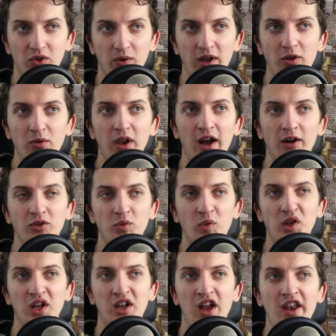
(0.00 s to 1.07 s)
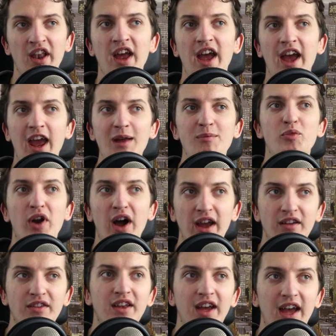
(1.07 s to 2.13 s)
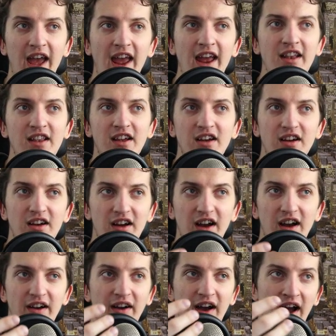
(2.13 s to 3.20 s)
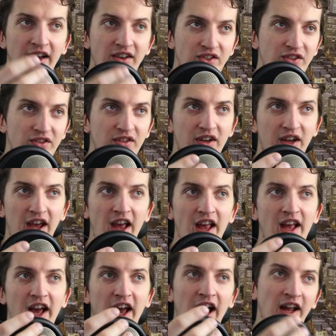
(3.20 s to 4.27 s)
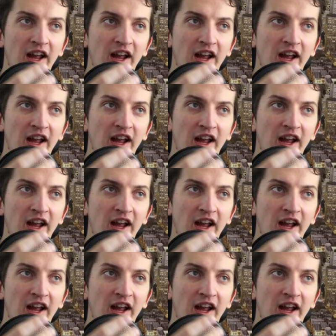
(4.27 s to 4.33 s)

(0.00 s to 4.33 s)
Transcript: so it will automatically add hey Brian, hey Eisen, hey